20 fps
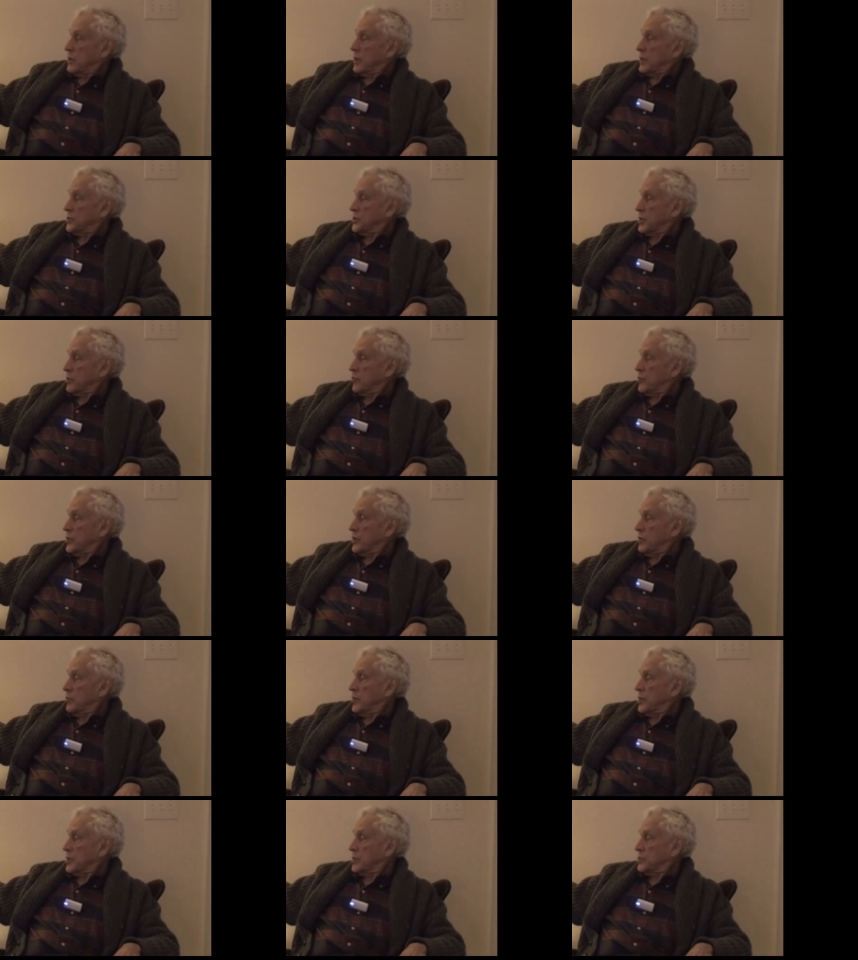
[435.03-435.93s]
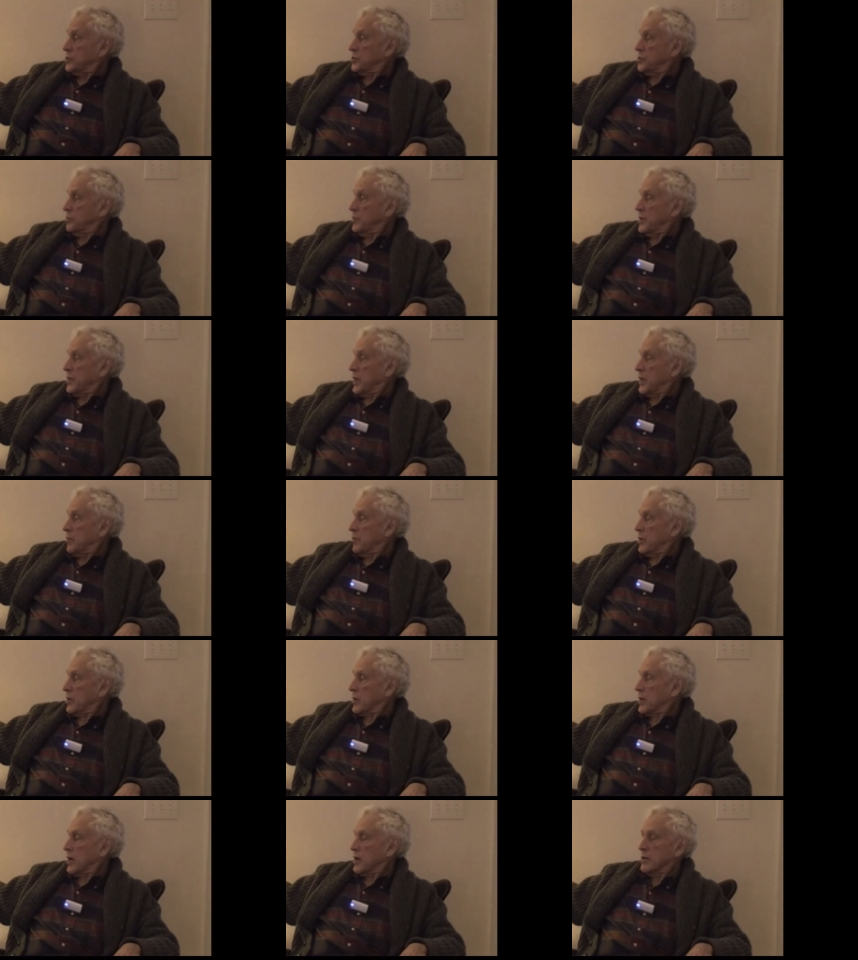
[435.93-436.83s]
I say we because she
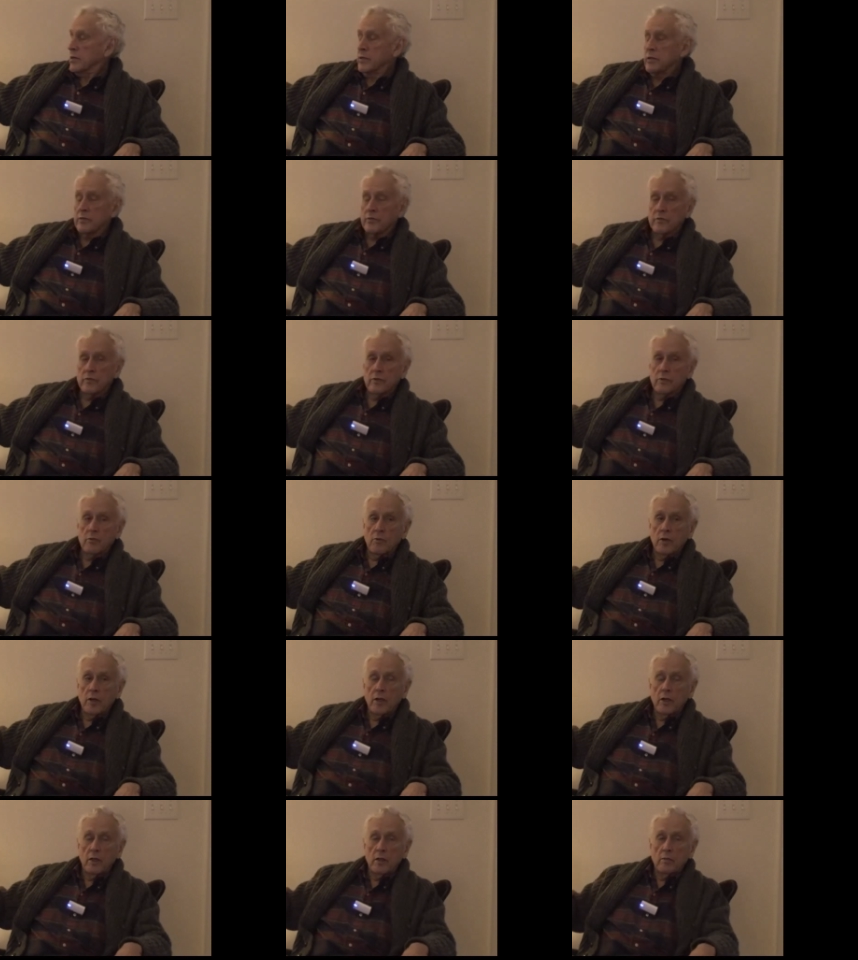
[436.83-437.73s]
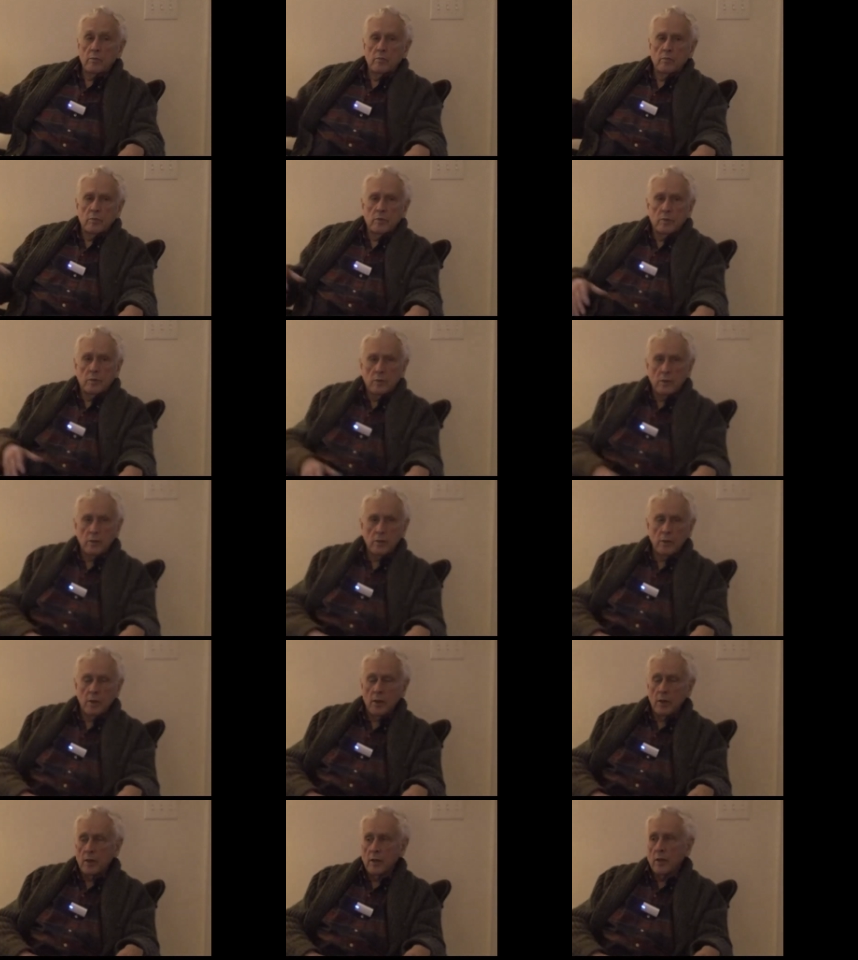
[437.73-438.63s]
became our gardener for a while.
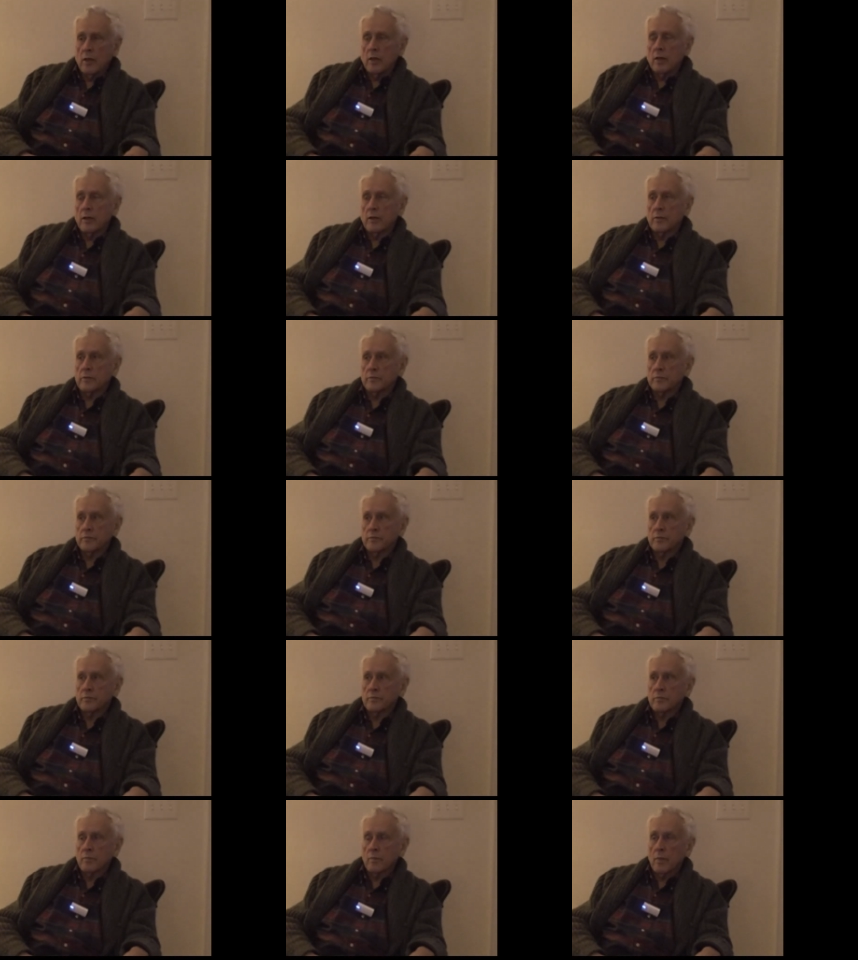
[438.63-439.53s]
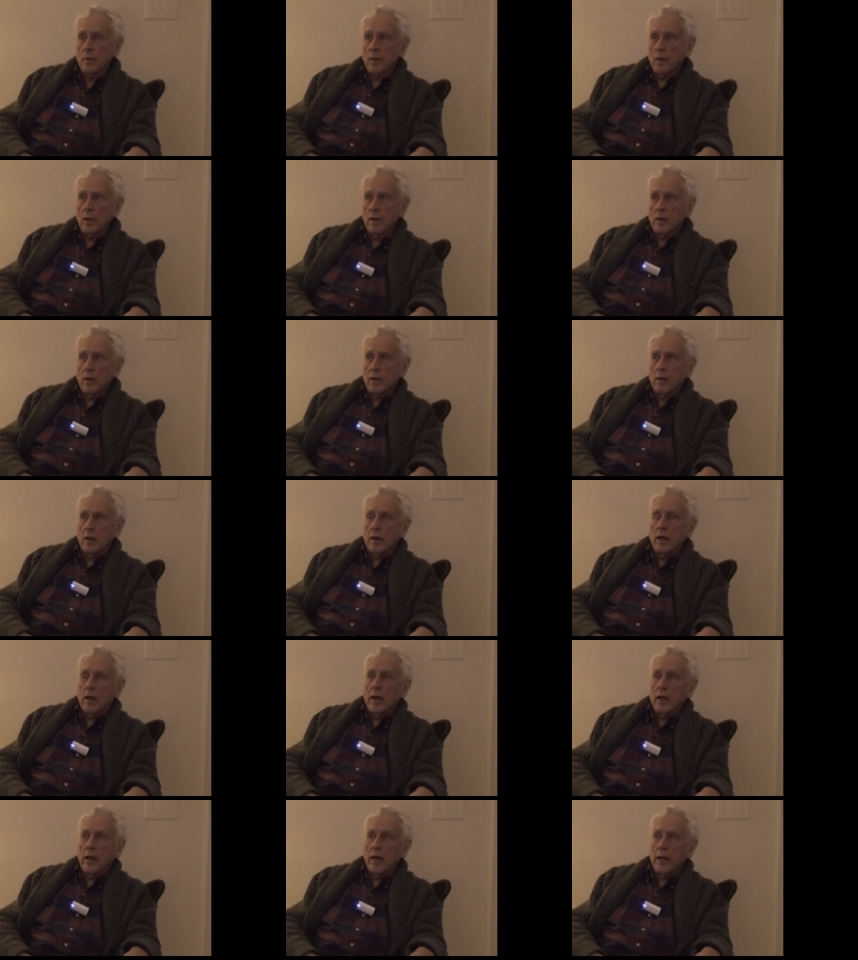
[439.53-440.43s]
Um,
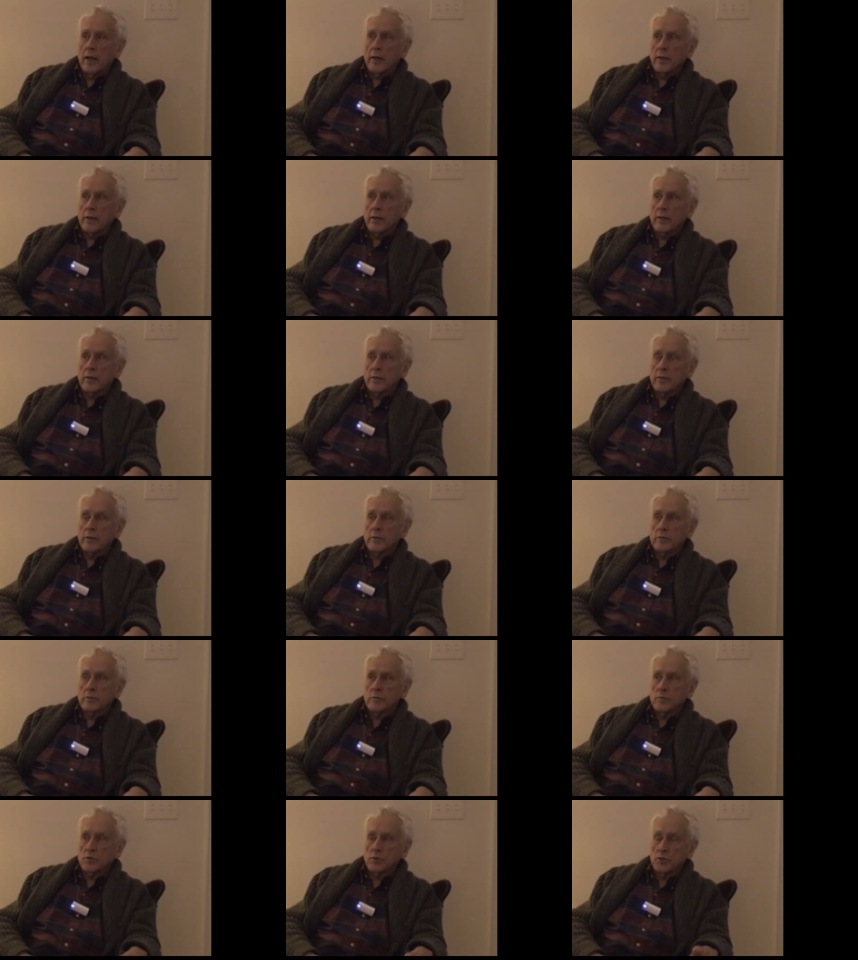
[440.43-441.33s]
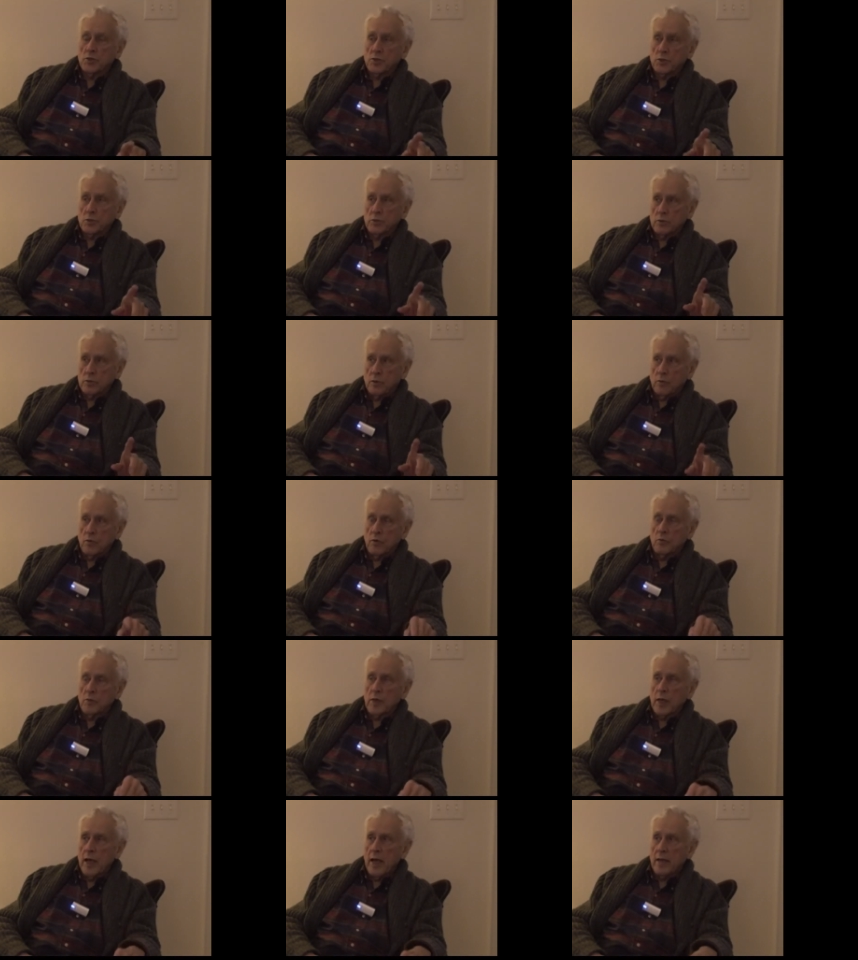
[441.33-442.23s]
and she's a
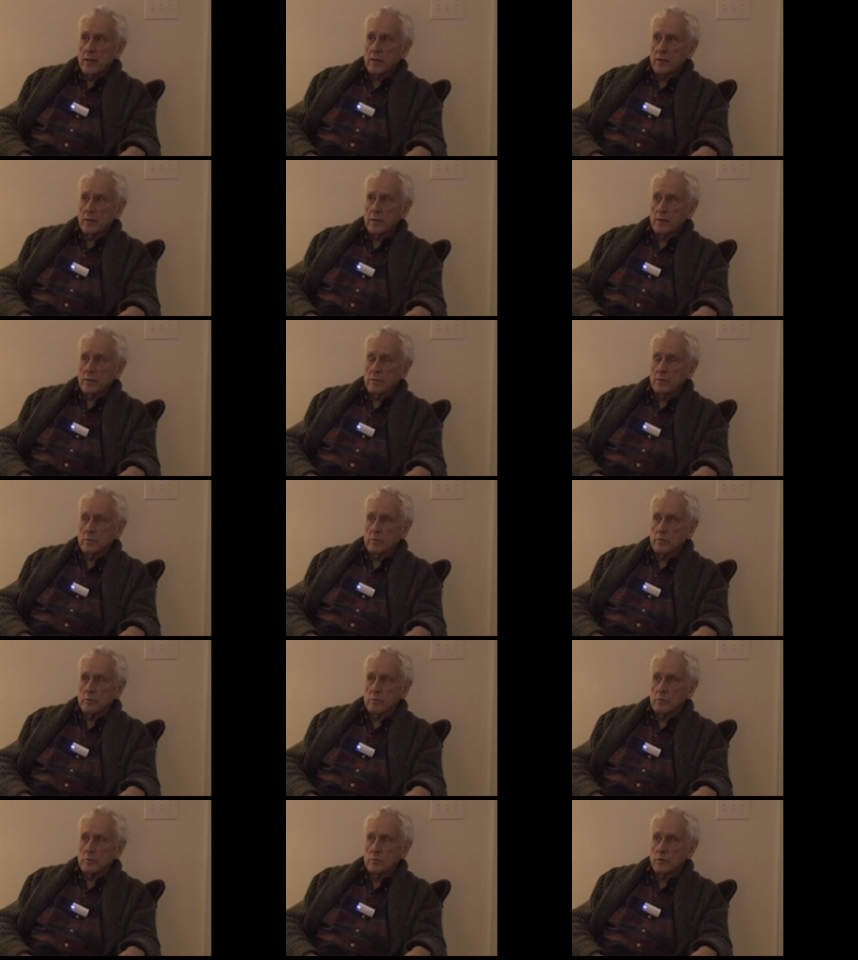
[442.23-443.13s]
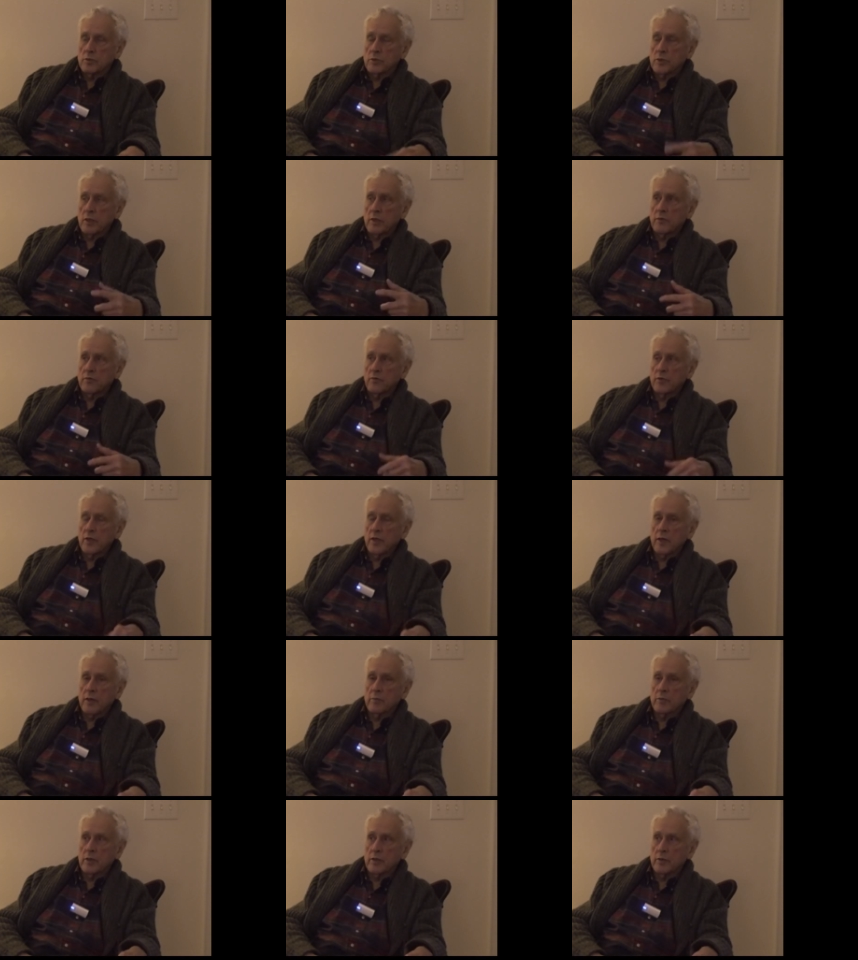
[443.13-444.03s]
Roman Catholic, studied for the
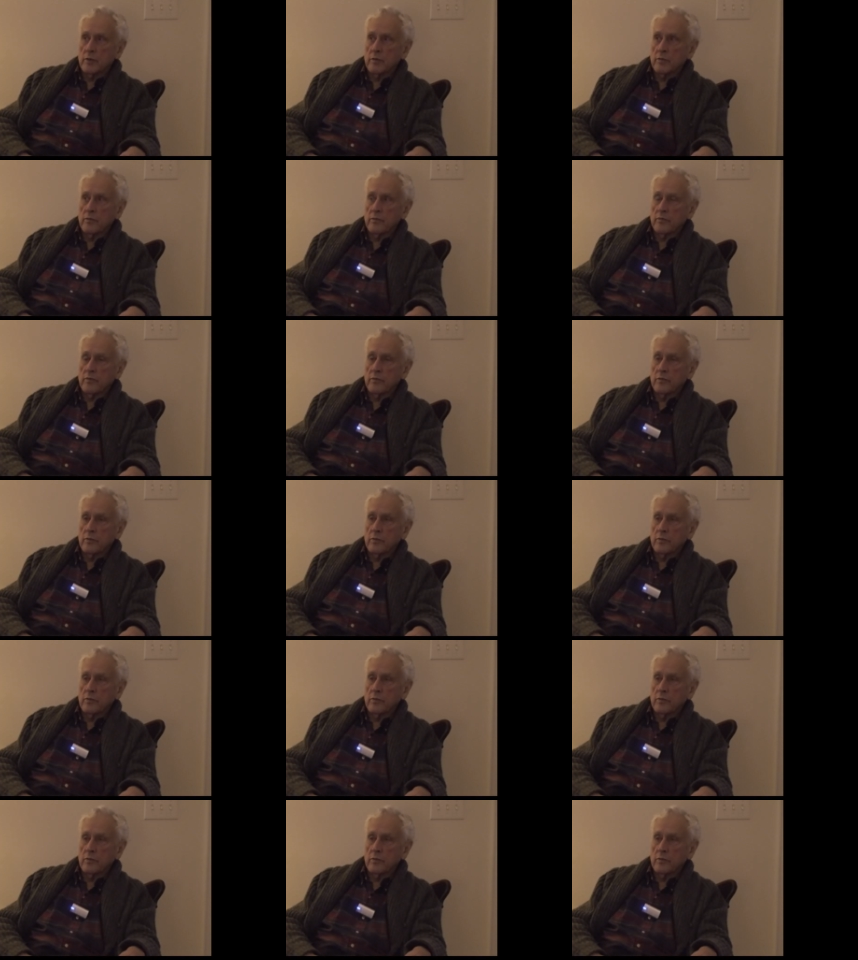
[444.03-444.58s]
MDiv.